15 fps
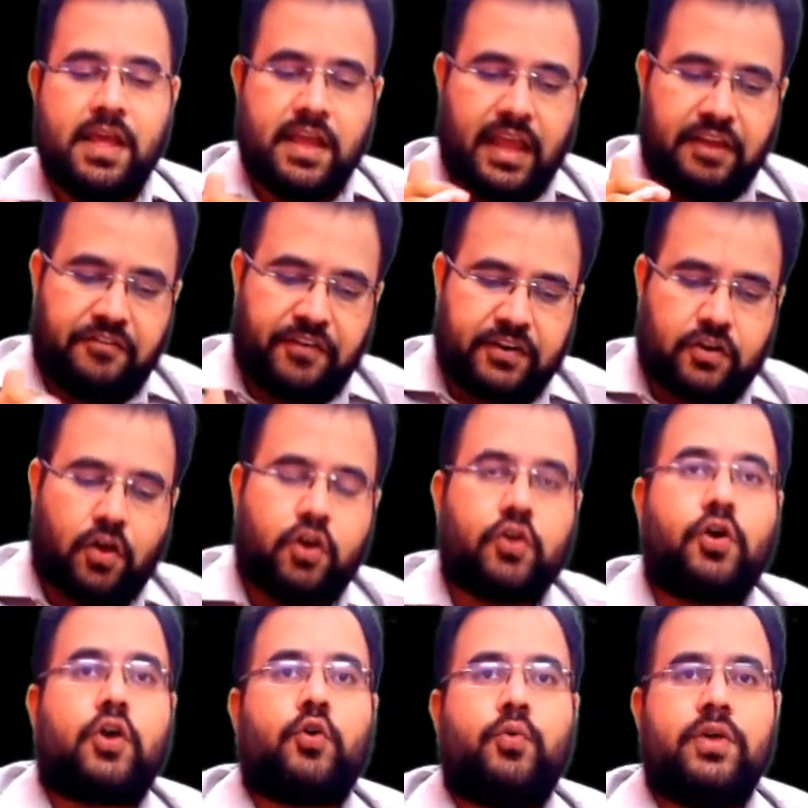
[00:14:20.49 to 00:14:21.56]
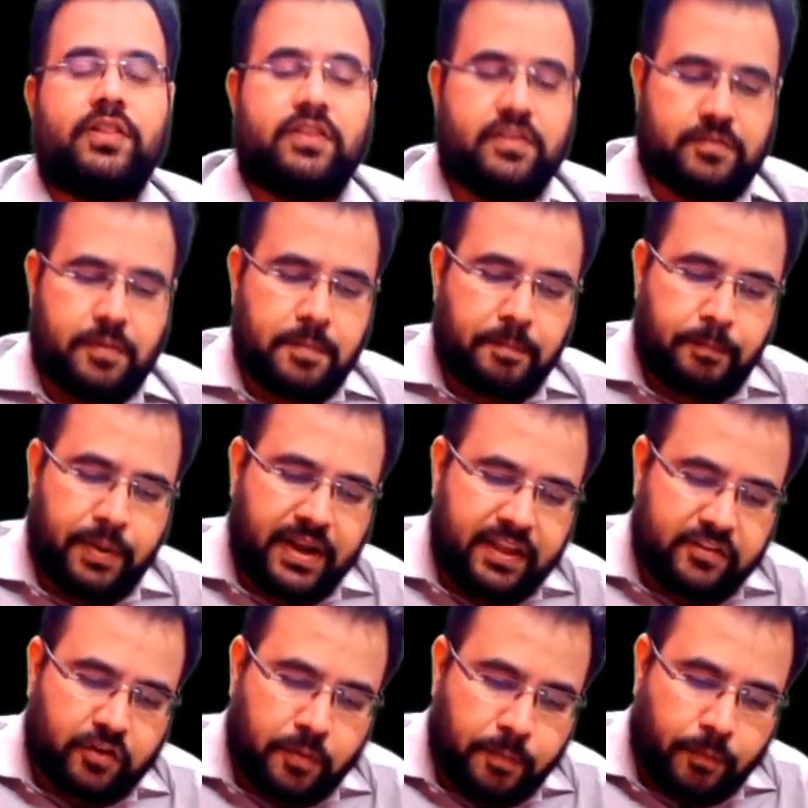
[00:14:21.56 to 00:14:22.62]
If at all you are doing this,
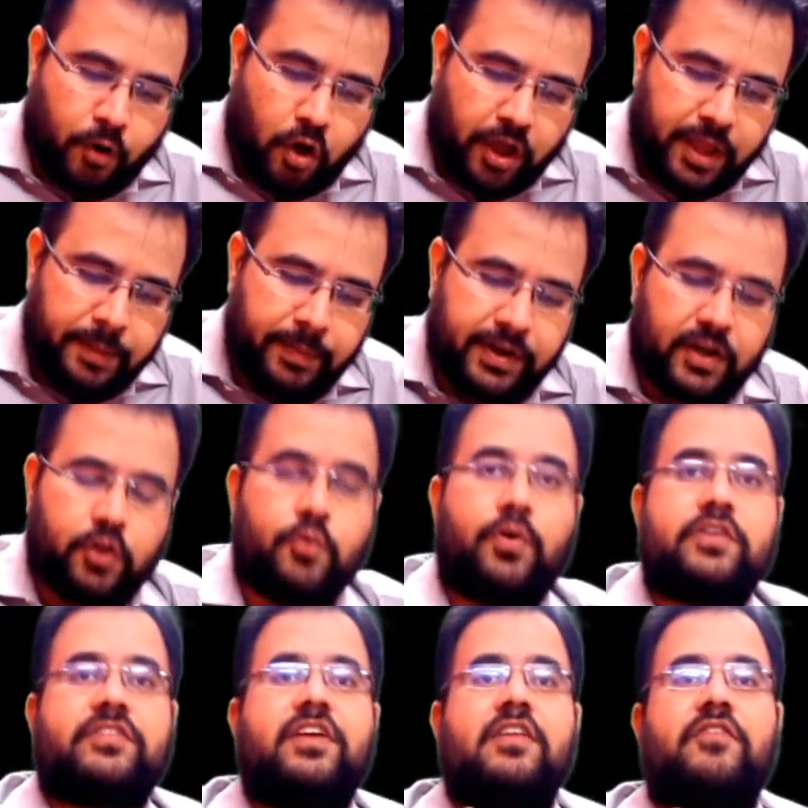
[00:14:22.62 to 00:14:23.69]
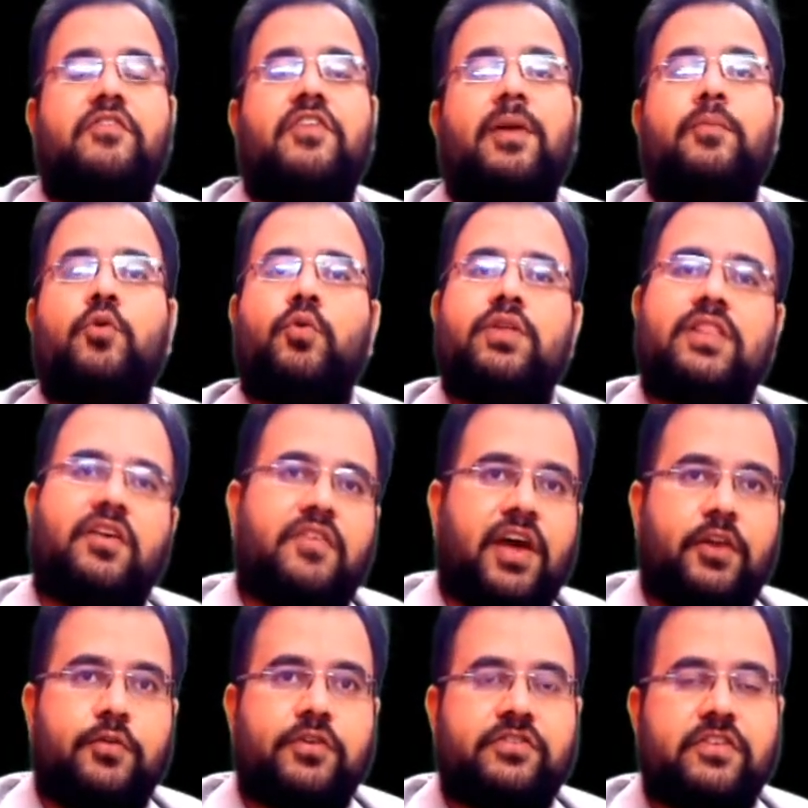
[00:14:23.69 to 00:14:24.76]
please prohibit yourself from doing the
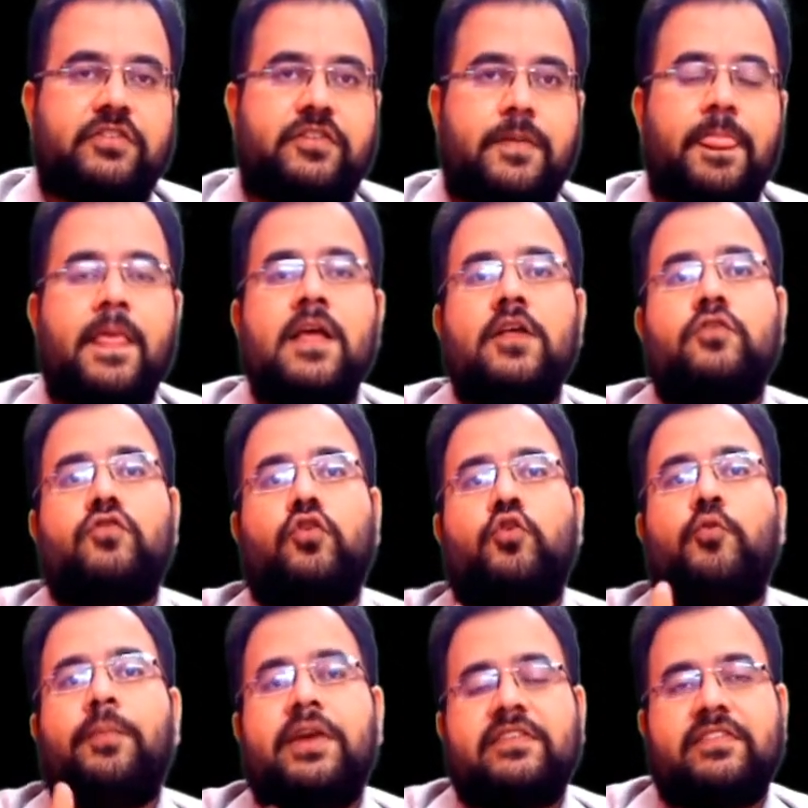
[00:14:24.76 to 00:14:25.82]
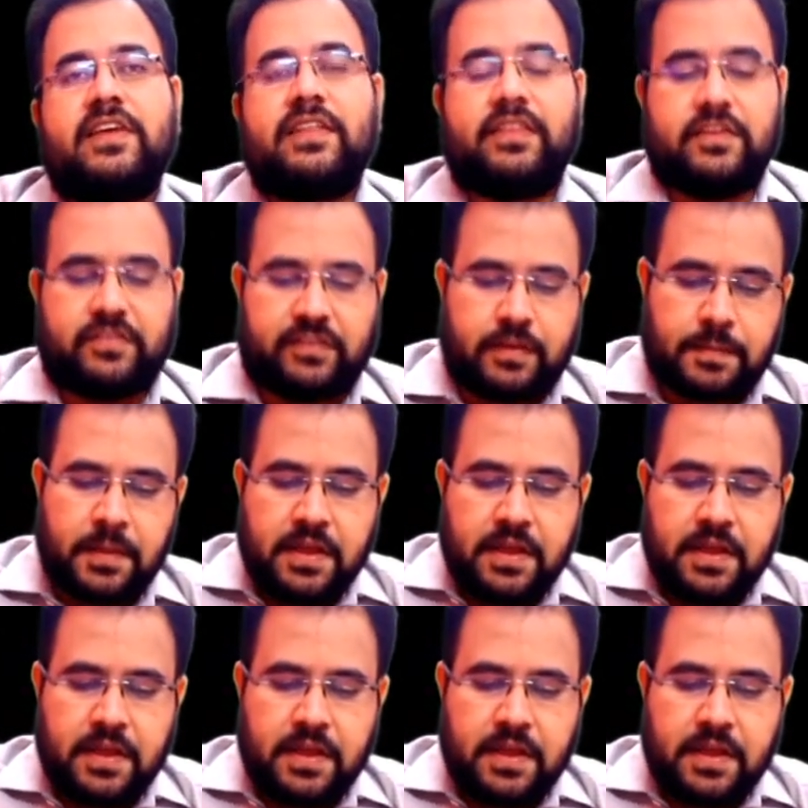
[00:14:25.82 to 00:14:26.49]
valuation, sir. So you may say this, sir.